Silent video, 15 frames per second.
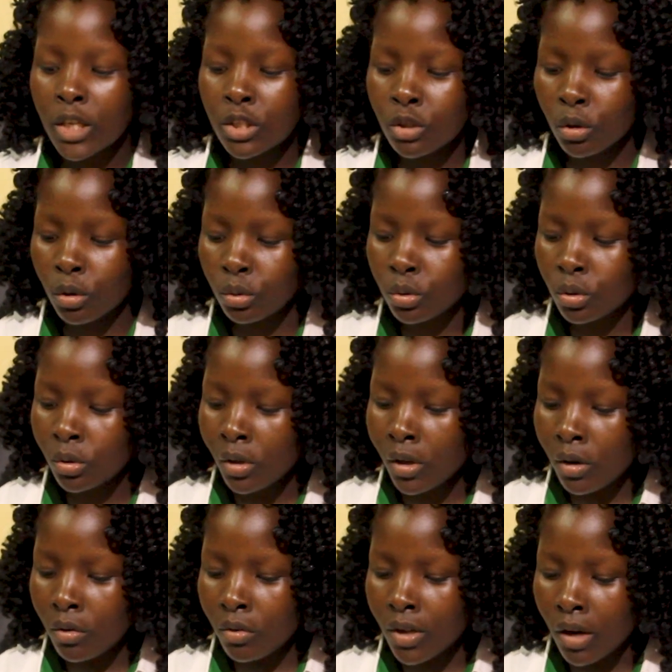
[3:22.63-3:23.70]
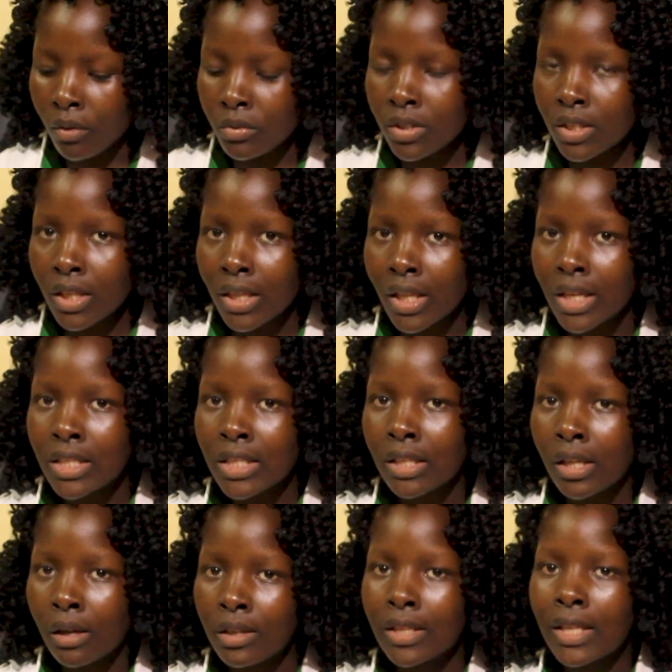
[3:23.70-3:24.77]
So, we have seen that
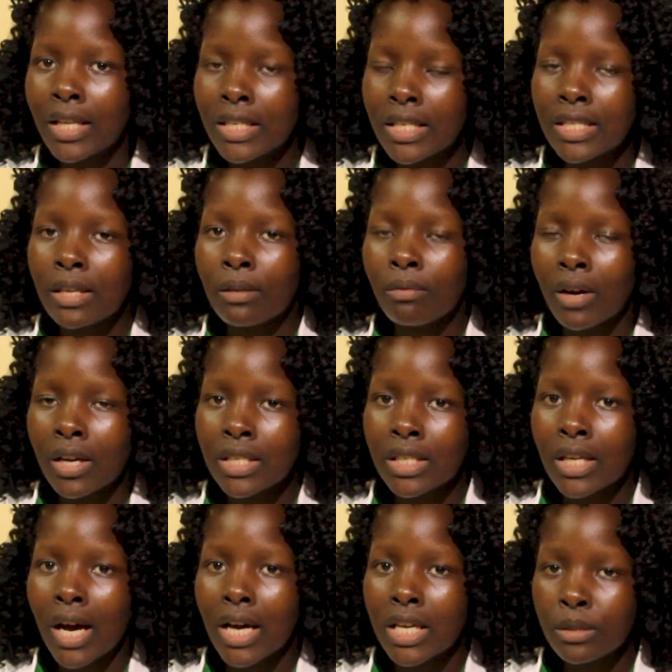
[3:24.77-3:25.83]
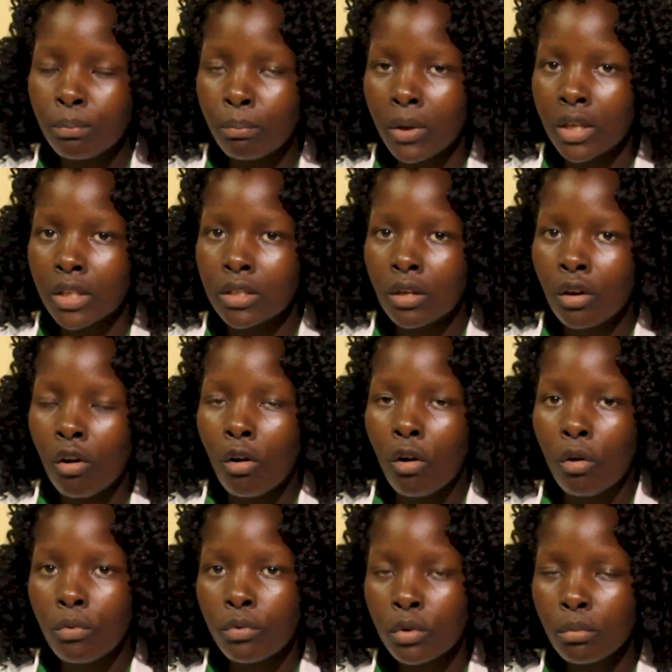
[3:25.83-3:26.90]
is the first aspect
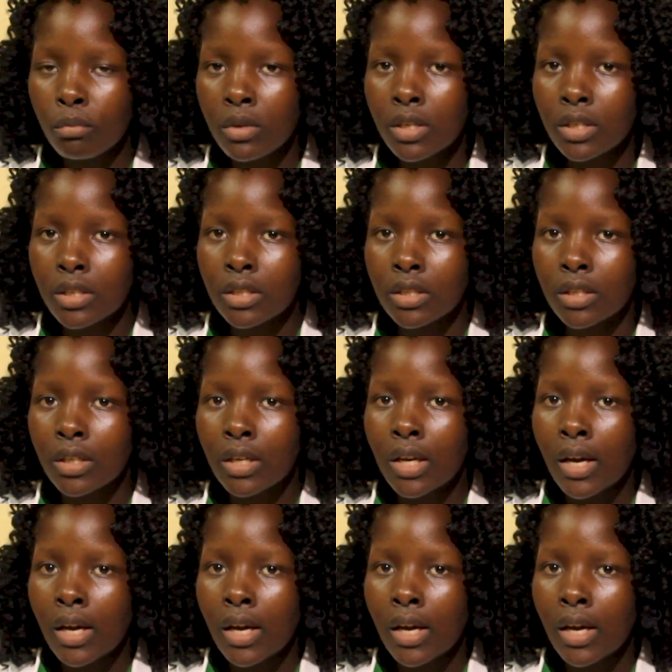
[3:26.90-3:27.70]
of humility.